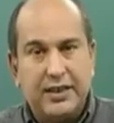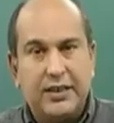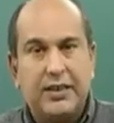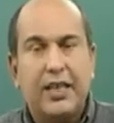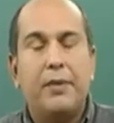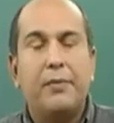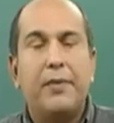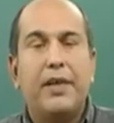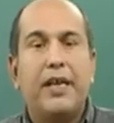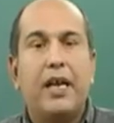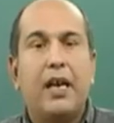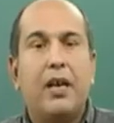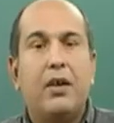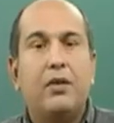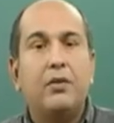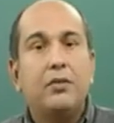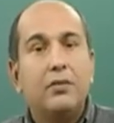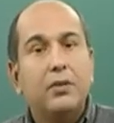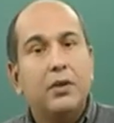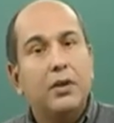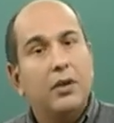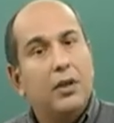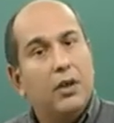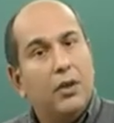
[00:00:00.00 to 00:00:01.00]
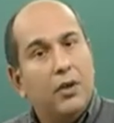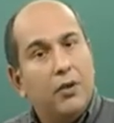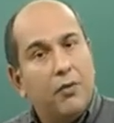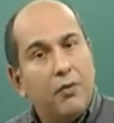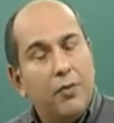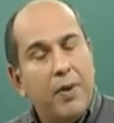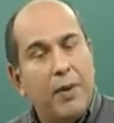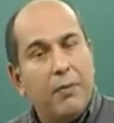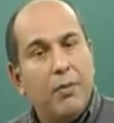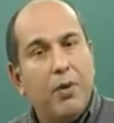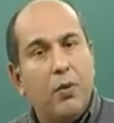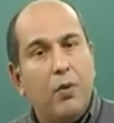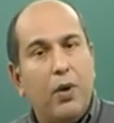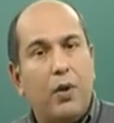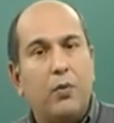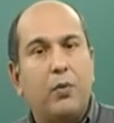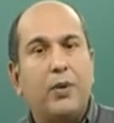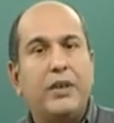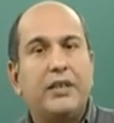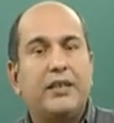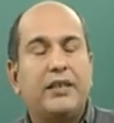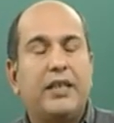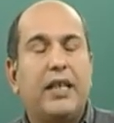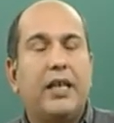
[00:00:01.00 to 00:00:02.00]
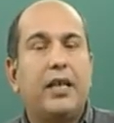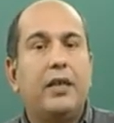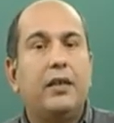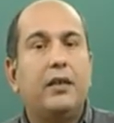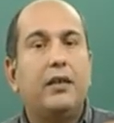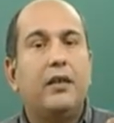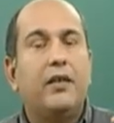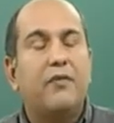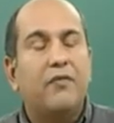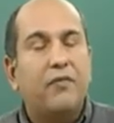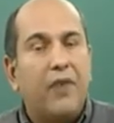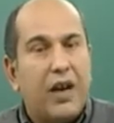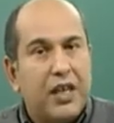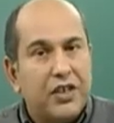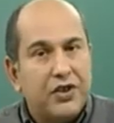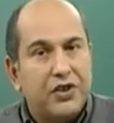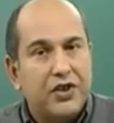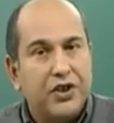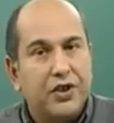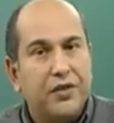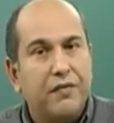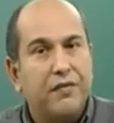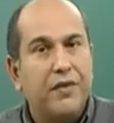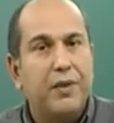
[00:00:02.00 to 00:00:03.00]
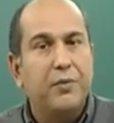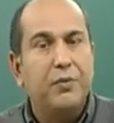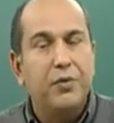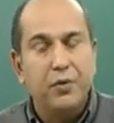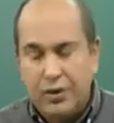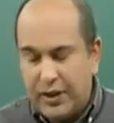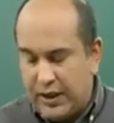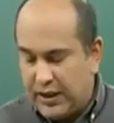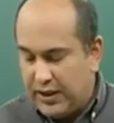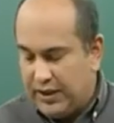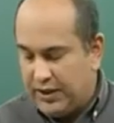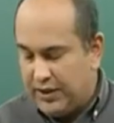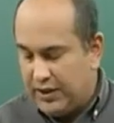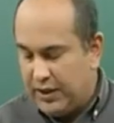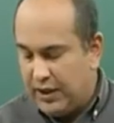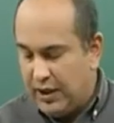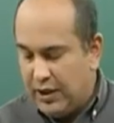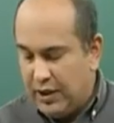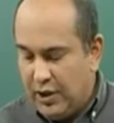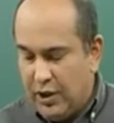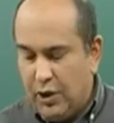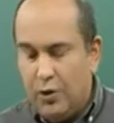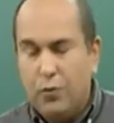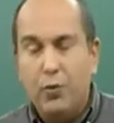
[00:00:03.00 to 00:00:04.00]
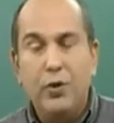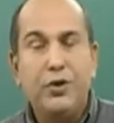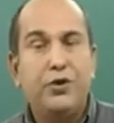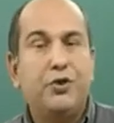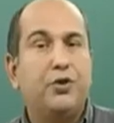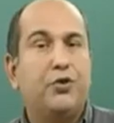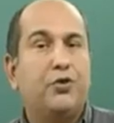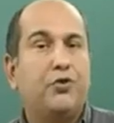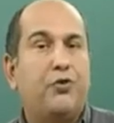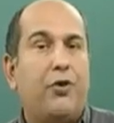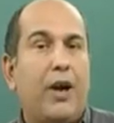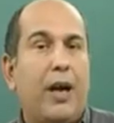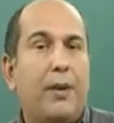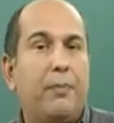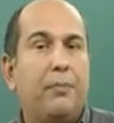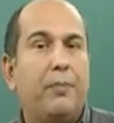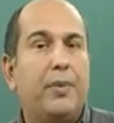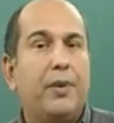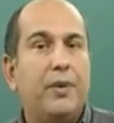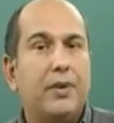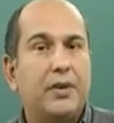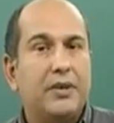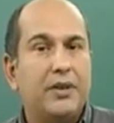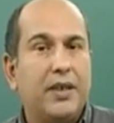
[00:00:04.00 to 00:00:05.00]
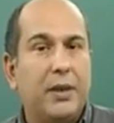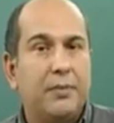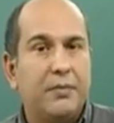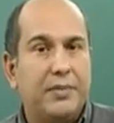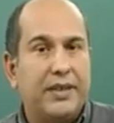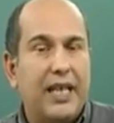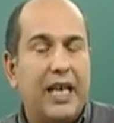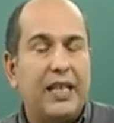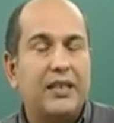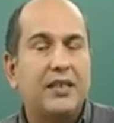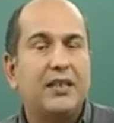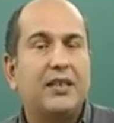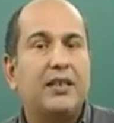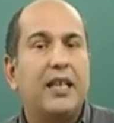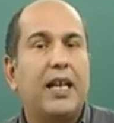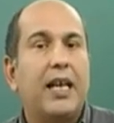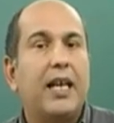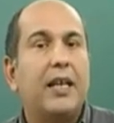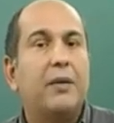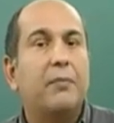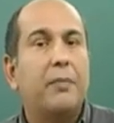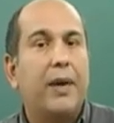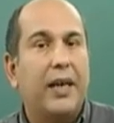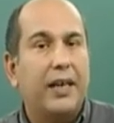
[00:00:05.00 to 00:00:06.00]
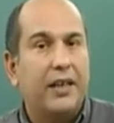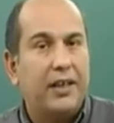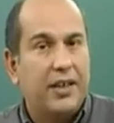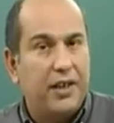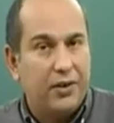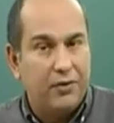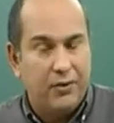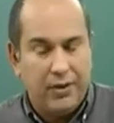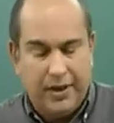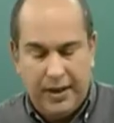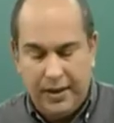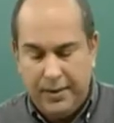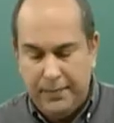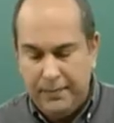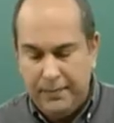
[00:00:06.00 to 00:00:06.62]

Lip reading: coming out. Remember what we said, the function of the mucus was to trap some dust and bacteria.